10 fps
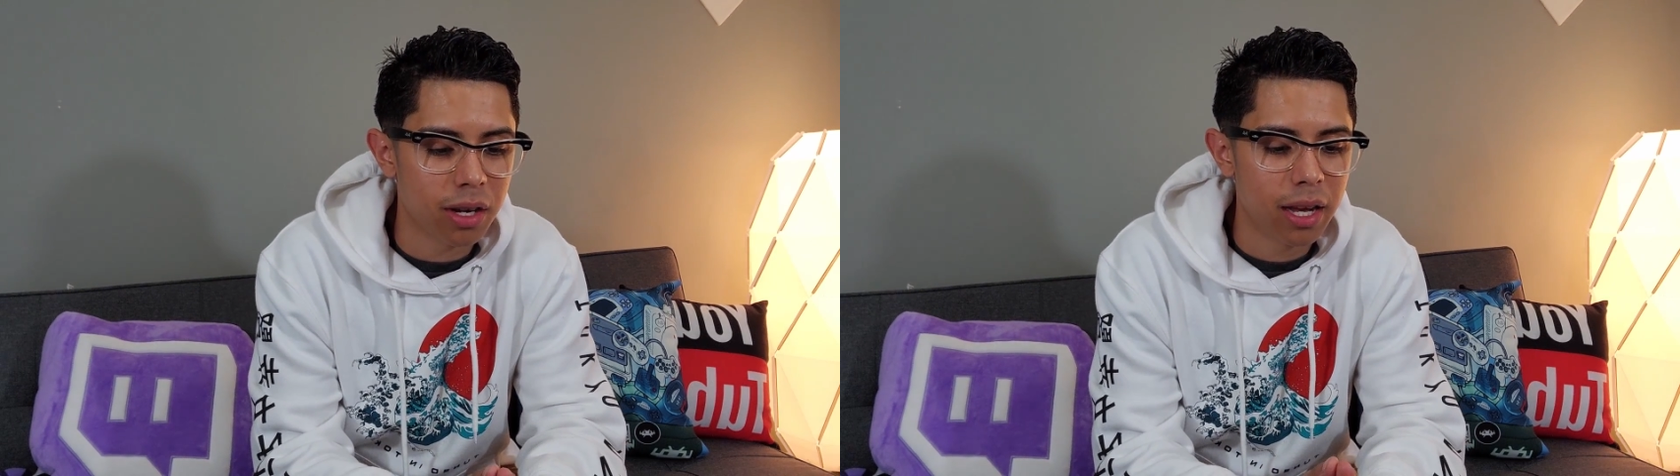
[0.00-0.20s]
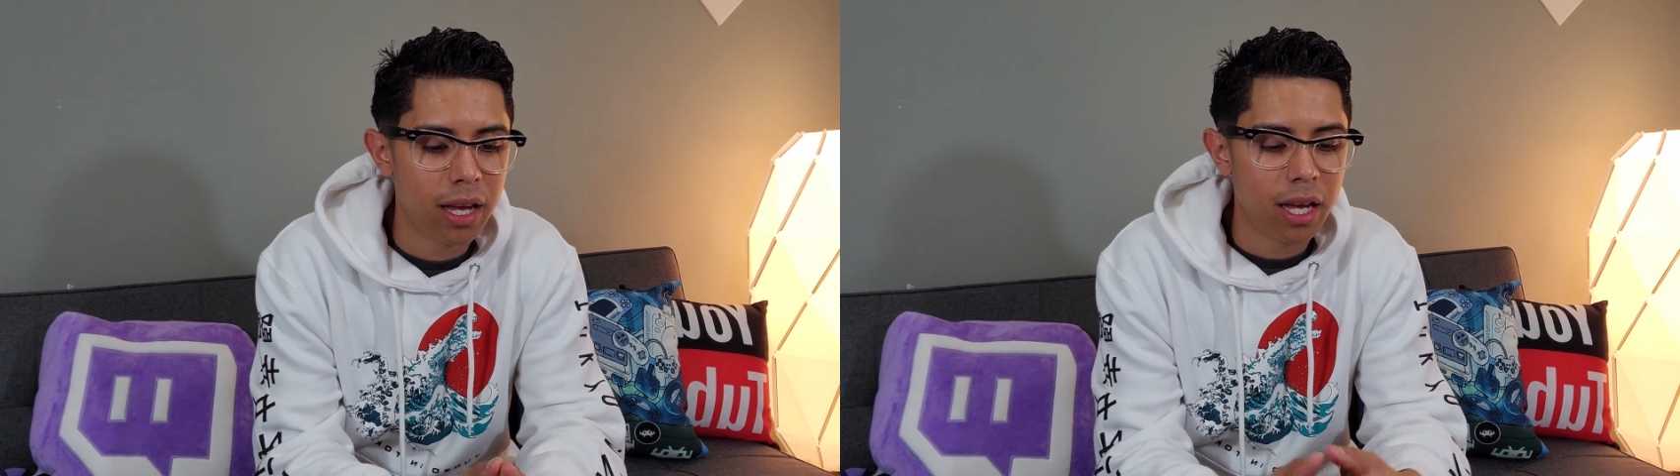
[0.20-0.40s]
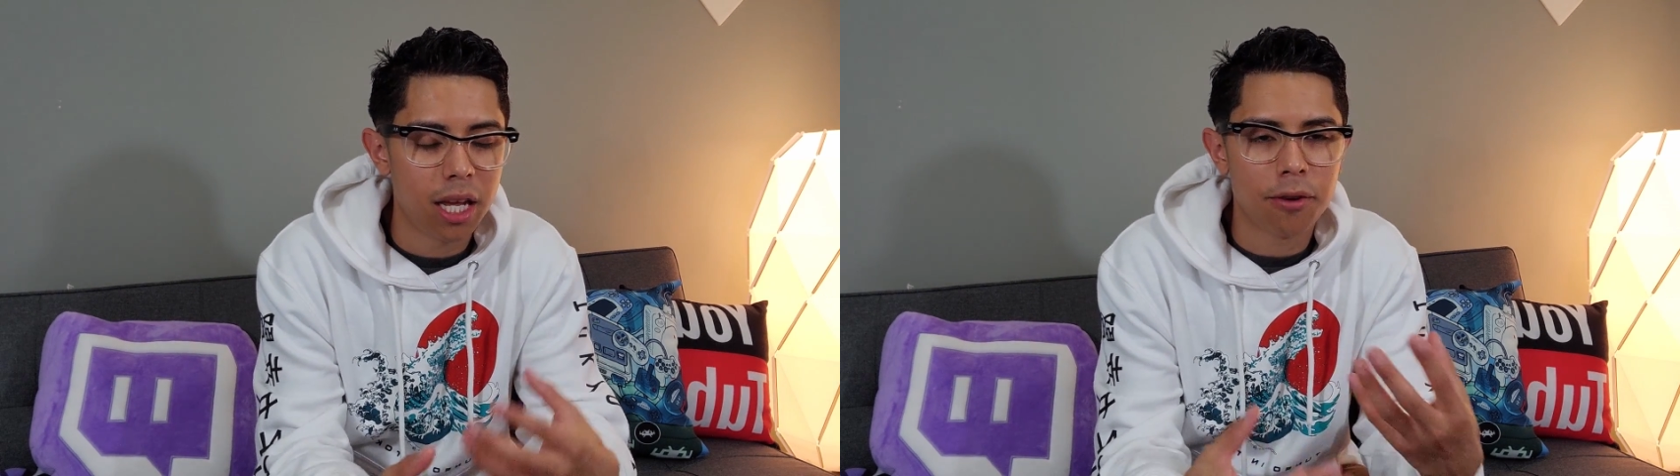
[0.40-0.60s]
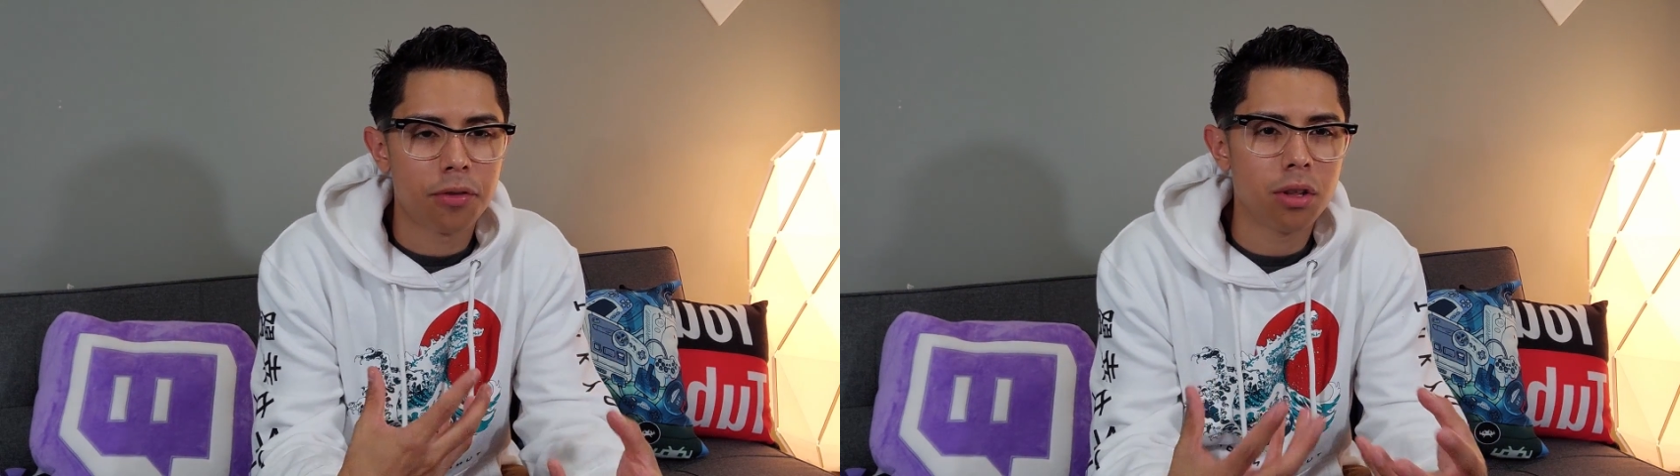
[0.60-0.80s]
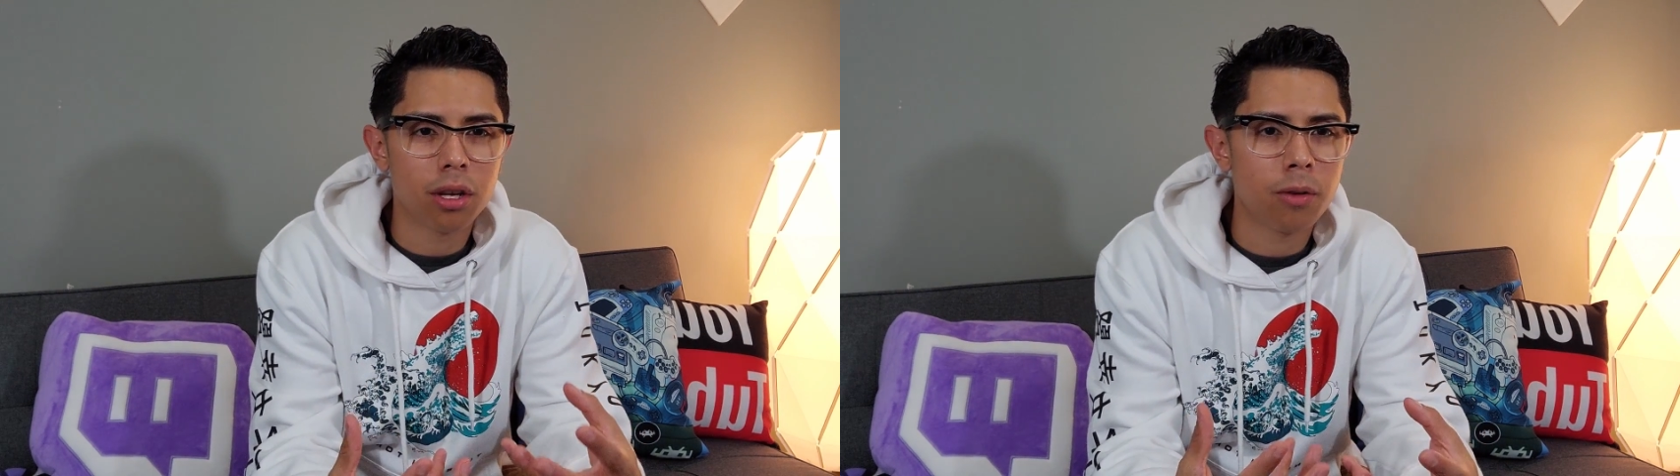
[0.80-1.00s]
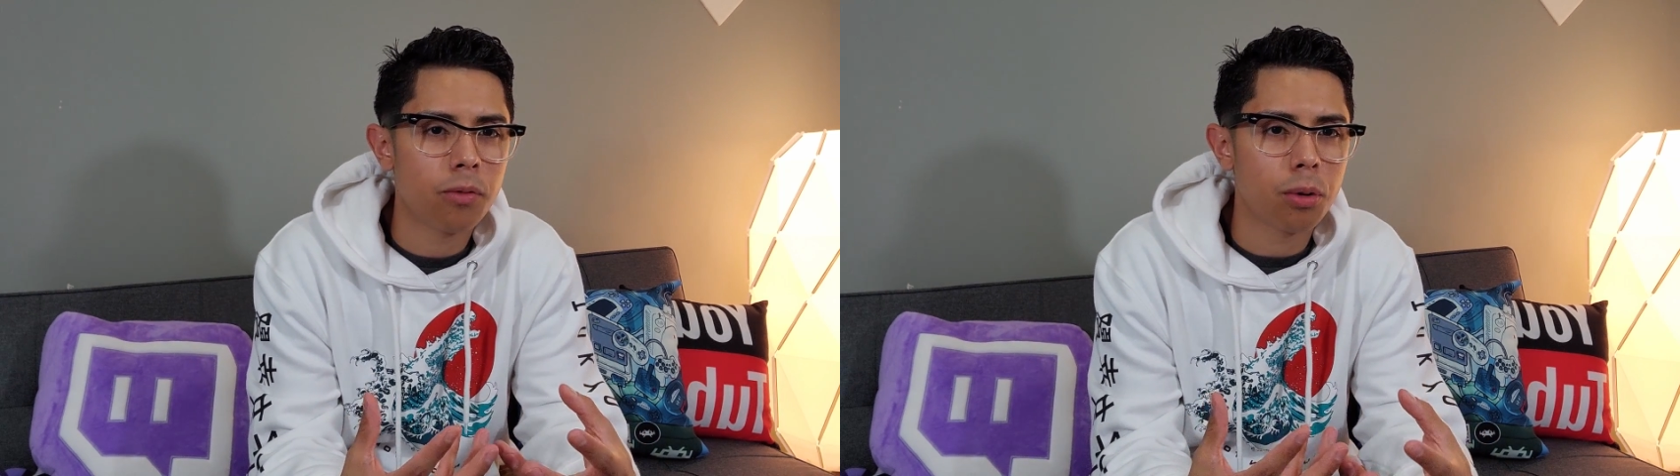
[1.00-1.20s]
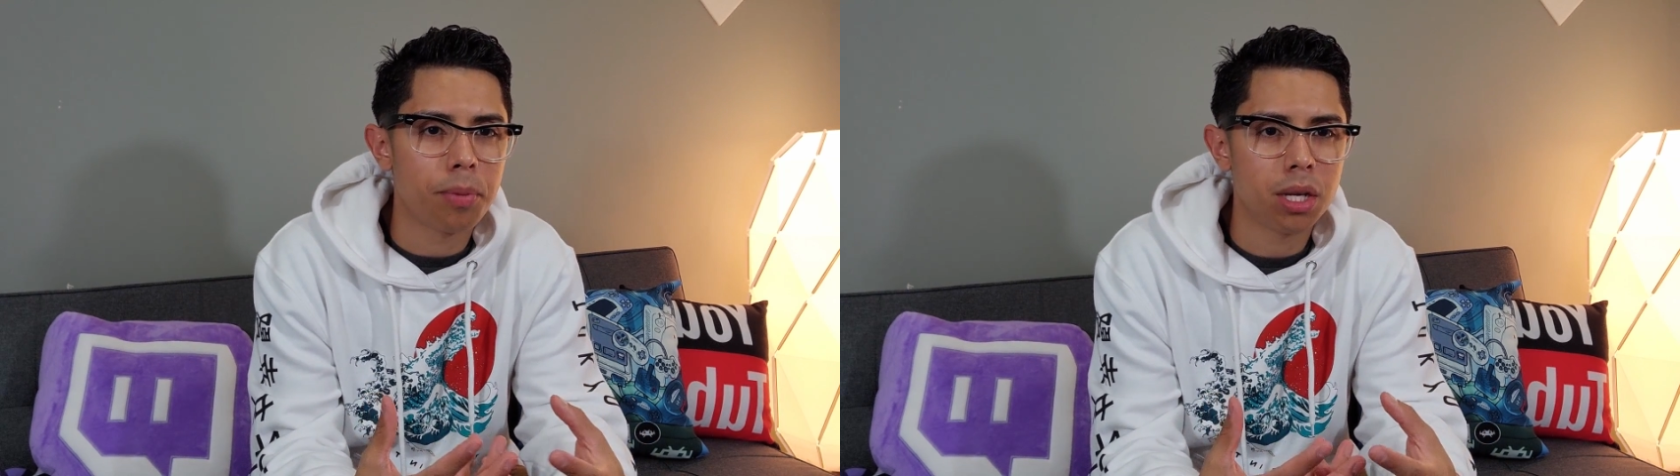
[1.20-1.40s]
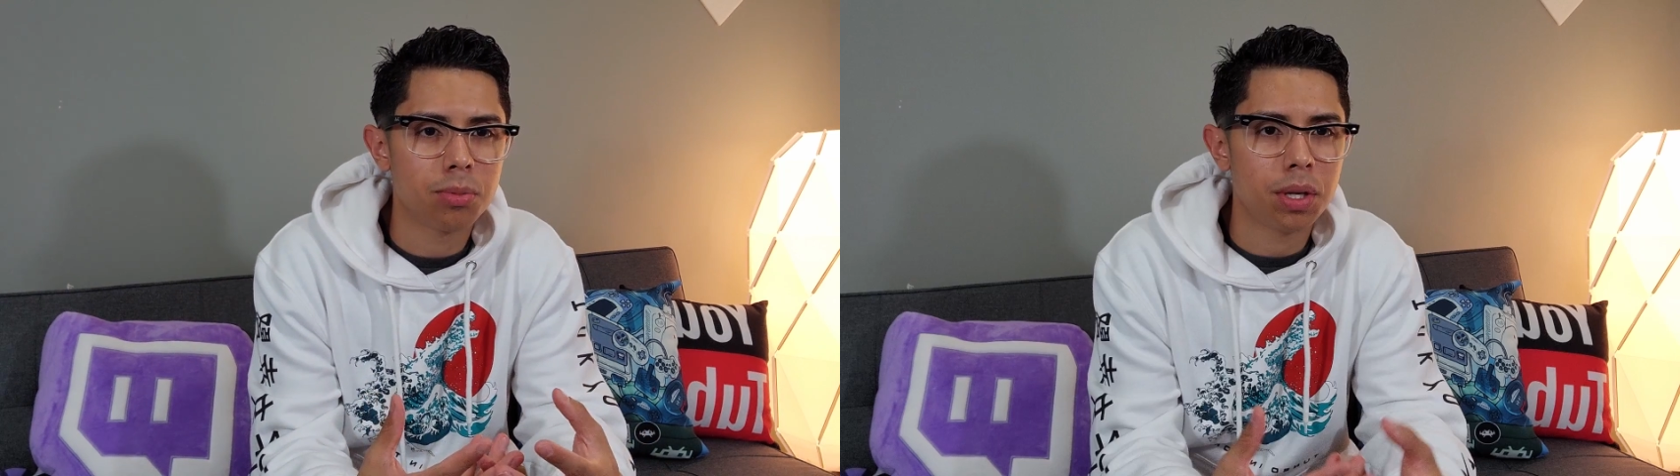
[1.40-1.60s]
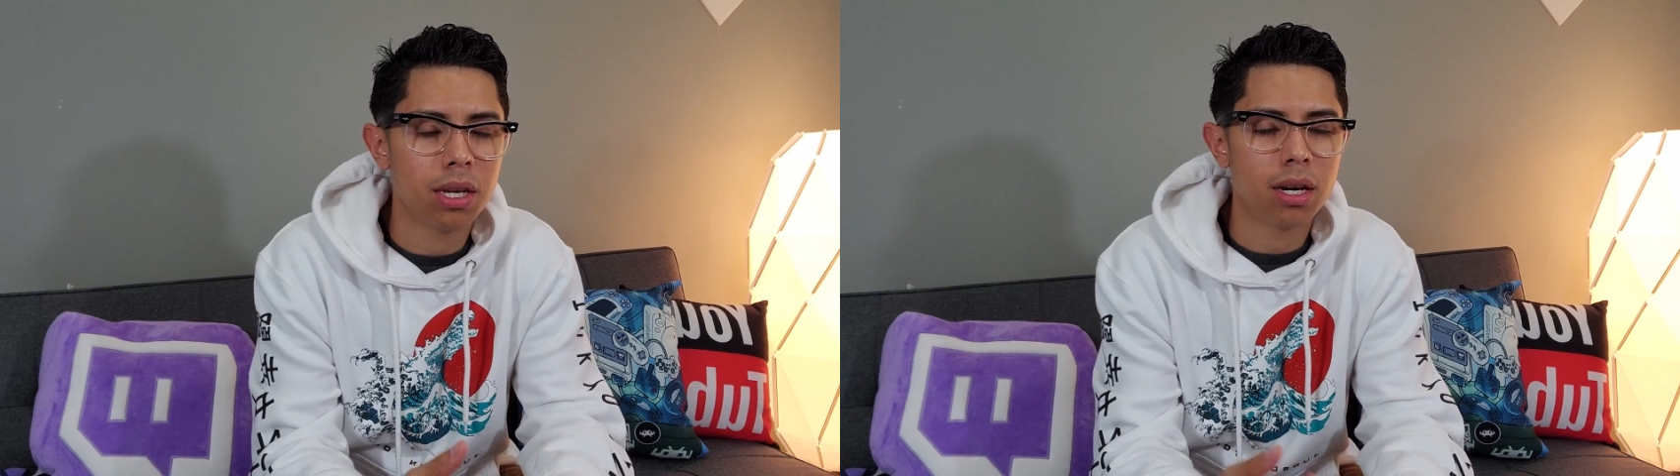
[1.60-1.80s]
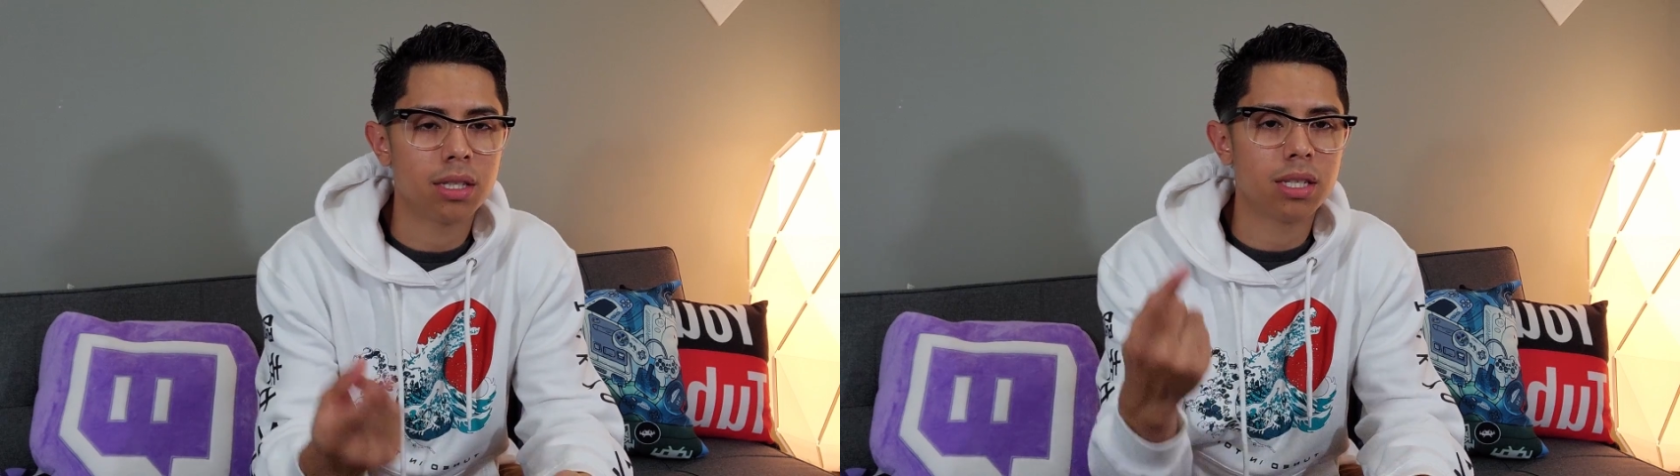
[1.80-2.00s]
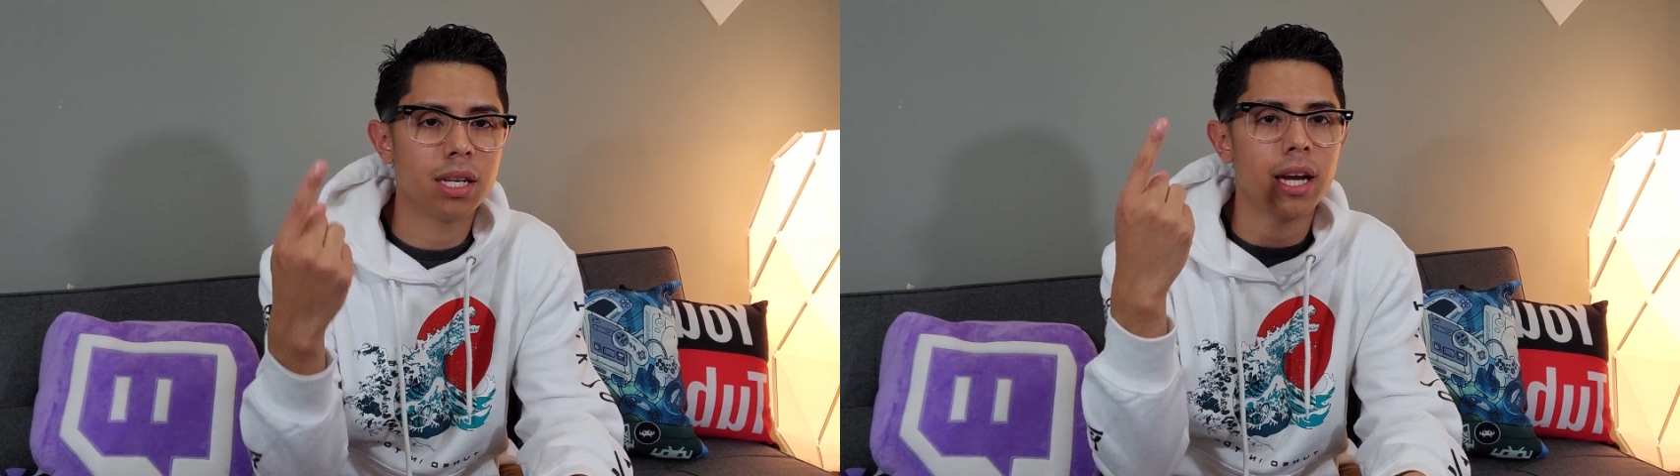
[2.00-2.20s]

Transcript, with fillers: And if you're looking for PSP content,